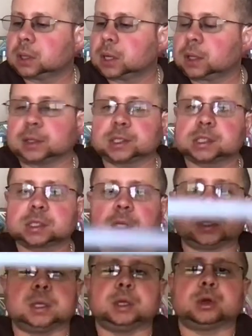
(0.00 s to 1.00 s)
and this is a
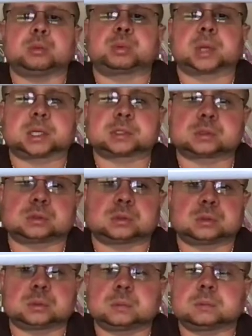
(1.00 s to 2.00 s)

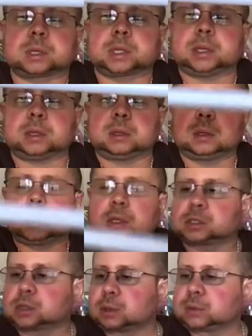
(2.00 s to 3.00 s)
neoplexal blade.
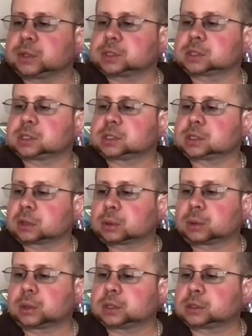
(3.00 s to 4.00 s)
So this is,
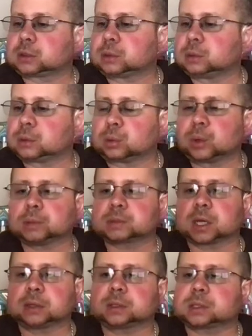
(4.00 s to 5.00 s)
according to the
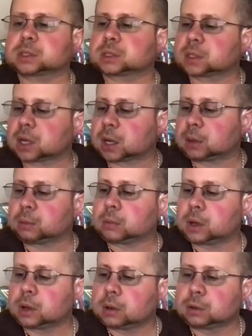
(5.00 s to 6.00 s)
website, this is not
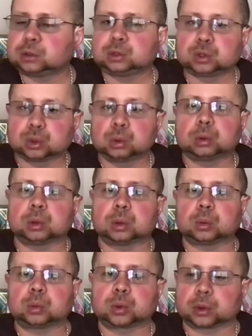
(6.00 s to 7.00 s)
dual
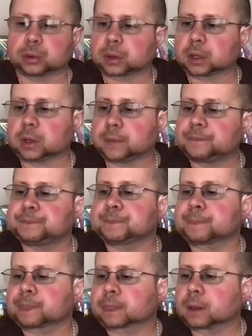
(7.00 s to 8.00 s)
worthy.
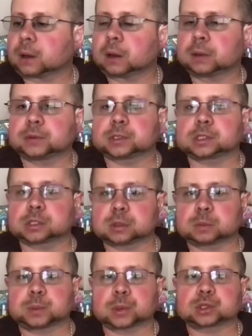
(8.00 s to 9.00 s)
This is
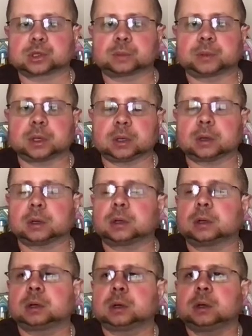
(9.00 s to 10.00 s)
supposed to be
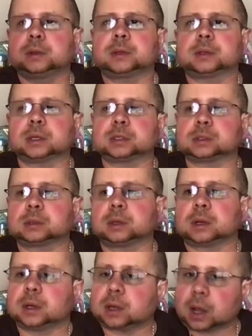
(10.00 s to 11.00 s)

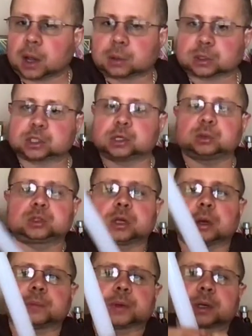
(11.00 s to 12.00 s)
how it shoots
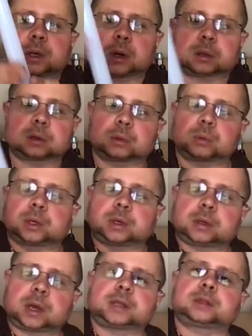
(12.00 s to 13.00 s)
up, the color when
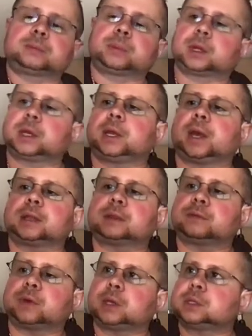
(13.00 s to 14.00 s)
the blade
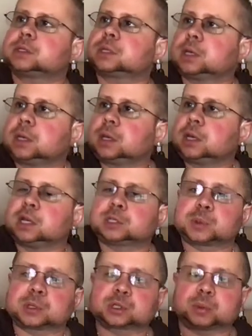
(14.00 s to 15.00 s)
activates. It's
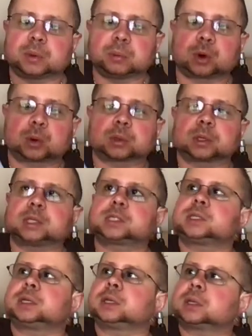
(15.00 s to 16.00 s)
supposed to be more
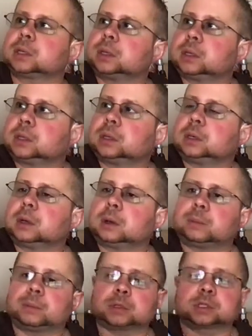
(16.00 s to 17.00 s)
realistic.
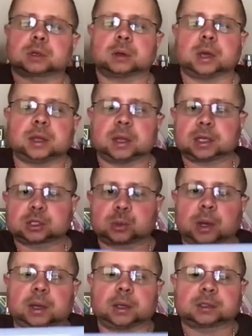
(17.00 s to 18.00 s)
So, and that's
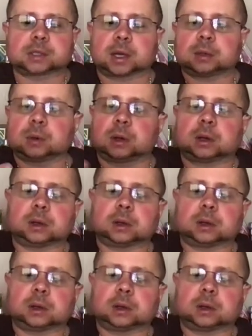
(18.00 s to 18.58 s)
why it's got